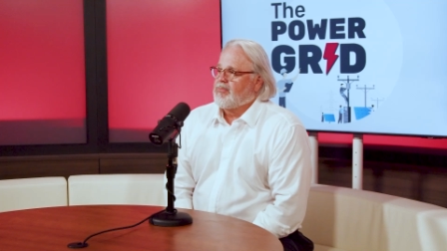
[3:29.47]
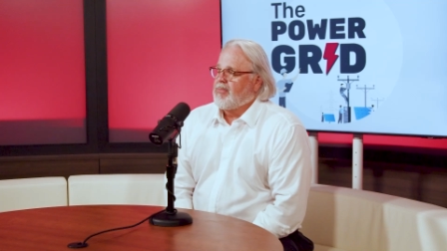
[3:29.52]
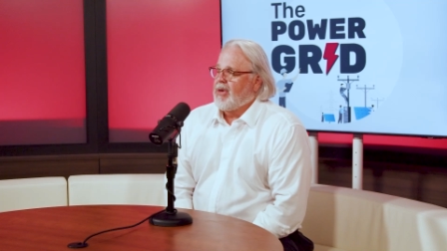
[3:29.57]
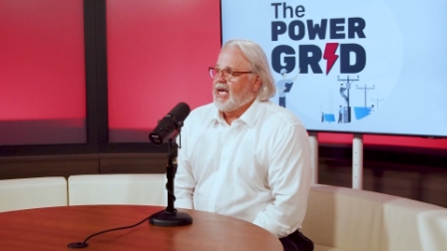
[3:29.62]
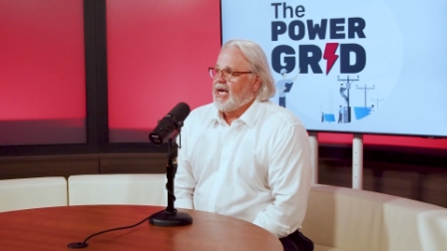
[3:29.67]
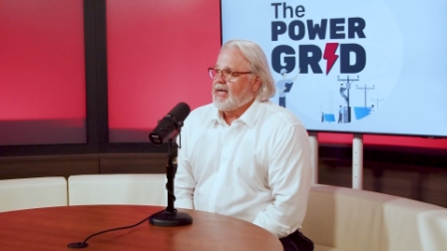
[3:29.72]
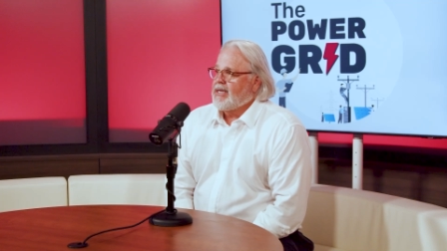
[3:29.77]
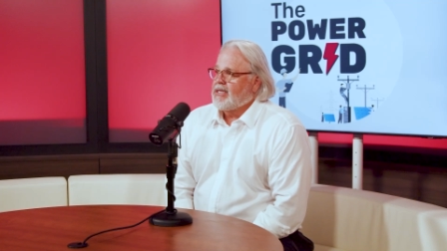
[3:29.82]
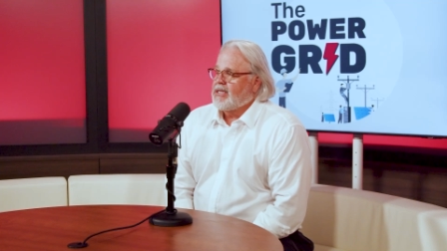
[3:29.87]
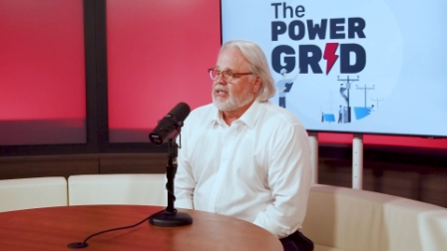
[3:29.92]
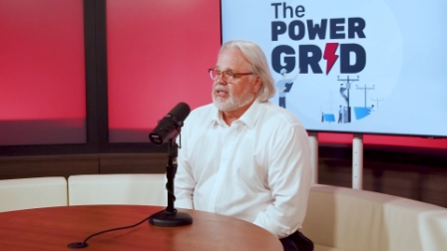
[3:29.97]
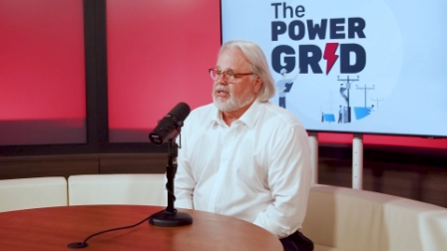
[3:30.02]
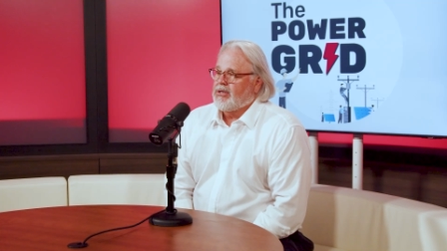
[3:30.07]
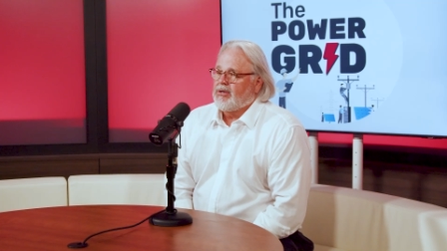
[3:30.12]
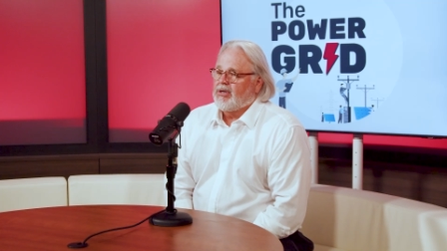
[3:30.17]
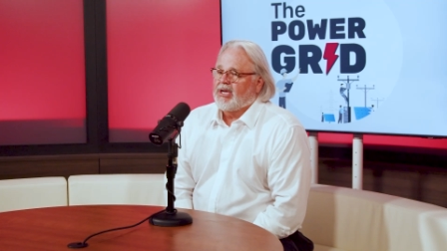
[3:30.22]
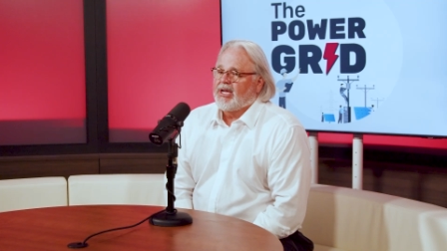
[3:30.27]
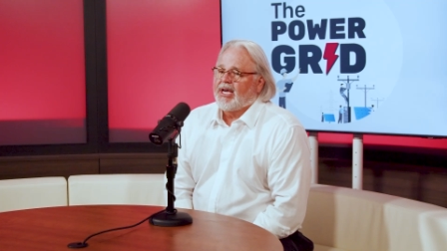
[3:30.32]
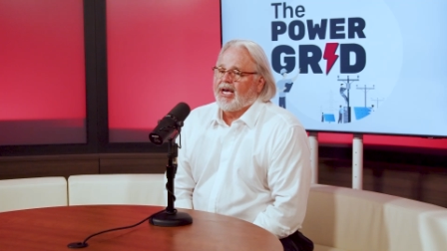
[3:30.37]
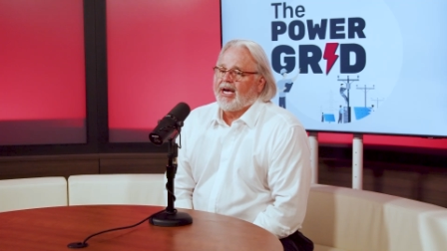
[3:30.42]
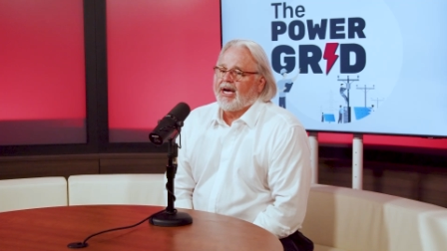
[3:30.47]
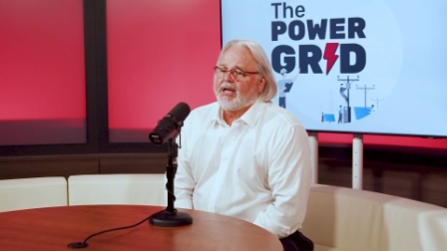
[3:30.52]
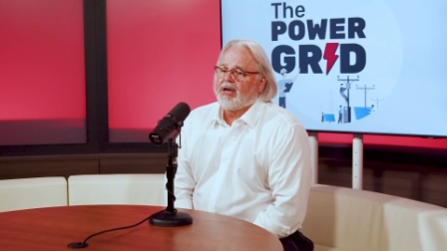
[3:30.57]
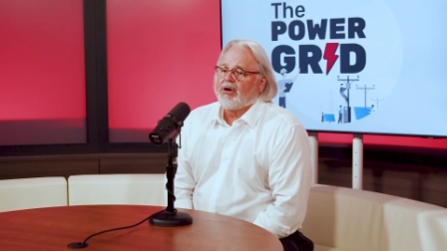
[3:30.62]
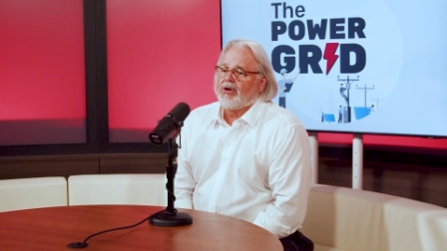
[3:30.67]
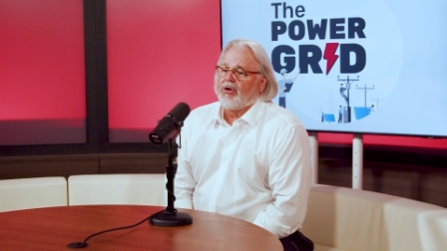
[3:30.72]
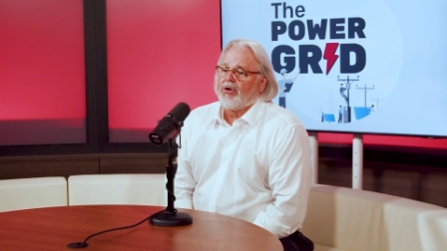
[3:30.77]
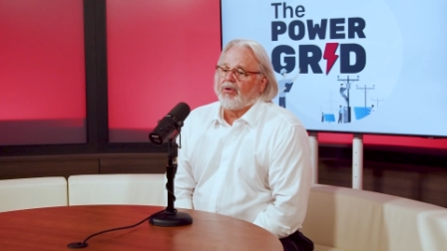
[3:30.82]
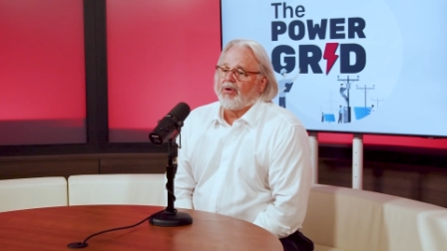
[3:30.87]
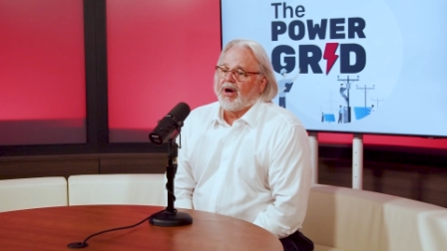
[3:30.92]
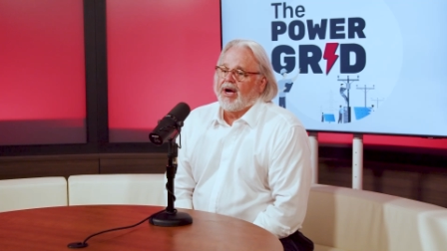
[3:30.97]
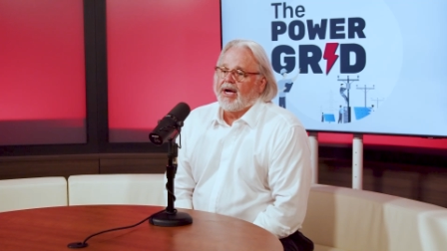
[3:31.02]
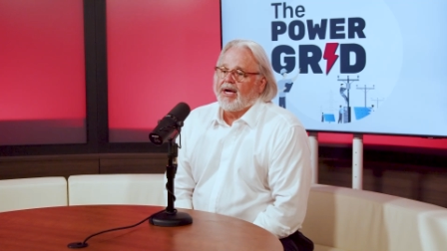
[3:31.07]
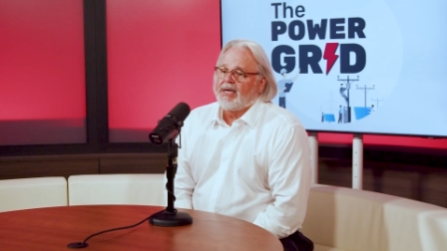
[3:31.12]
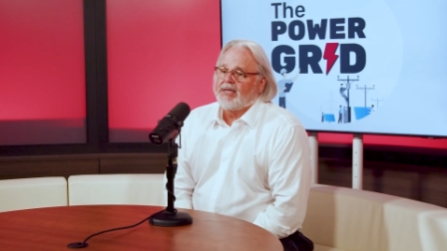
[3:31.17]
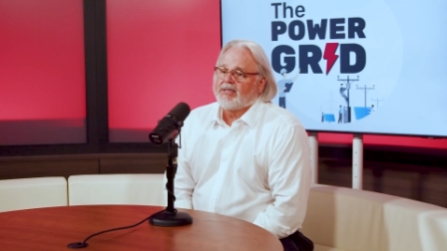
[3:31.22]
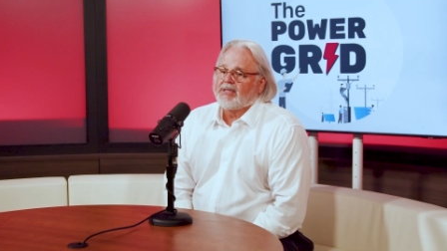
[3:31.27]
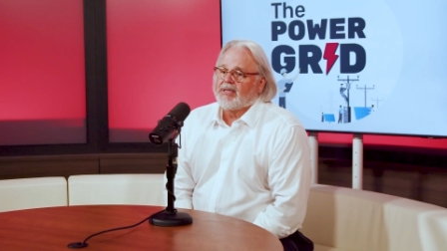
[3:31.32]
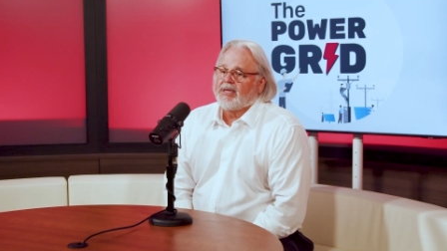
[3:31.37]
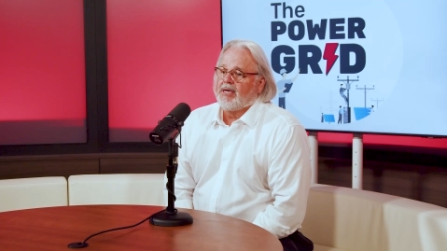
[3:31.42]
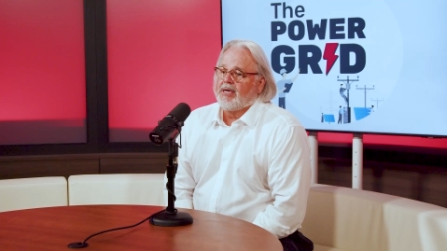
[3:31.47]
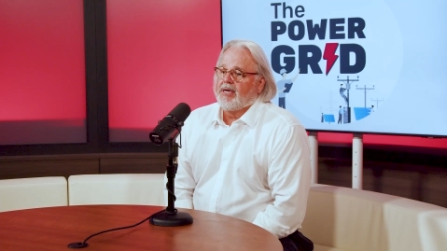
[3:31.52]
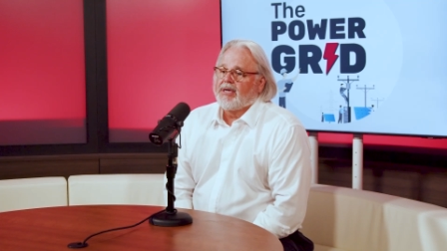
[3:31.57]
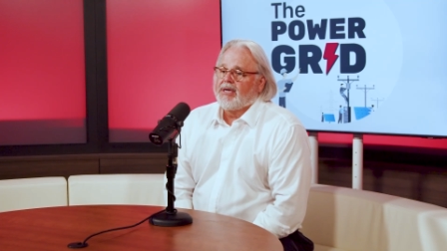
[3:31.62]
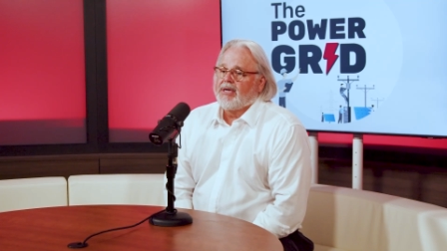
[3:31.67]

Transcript: magnitude categorized